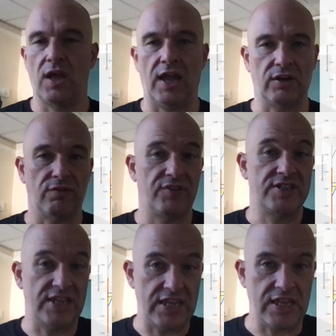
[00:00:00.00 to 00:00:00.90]
I don't
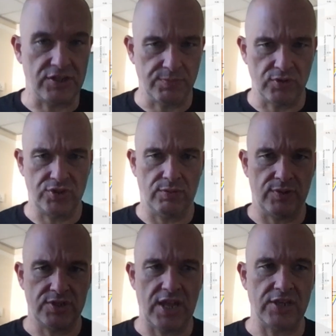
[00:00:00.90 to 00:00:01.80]
fatigue as much
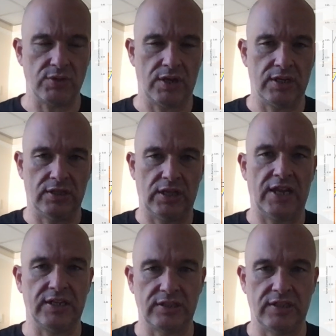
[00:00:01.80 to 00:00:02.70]
during the set, so
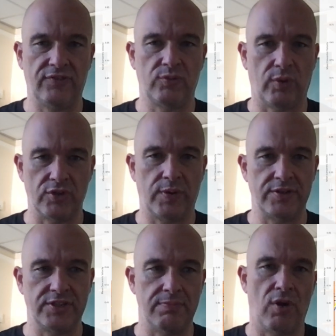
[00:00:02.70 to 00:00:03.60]
I can lift
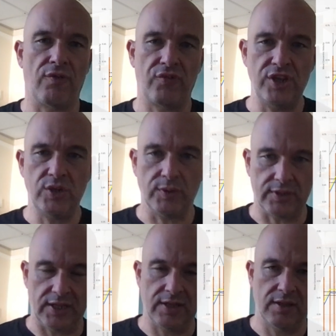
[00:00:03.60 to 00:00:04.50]
120 more
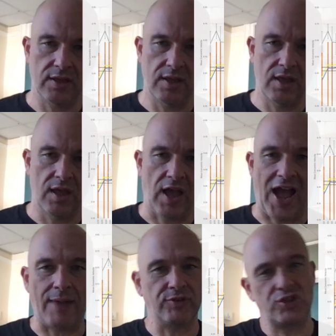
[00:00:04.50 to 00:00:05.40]
frequently.
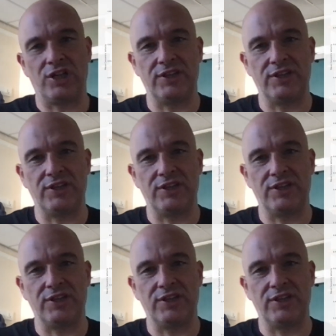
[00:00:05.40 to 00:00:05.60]
I'm just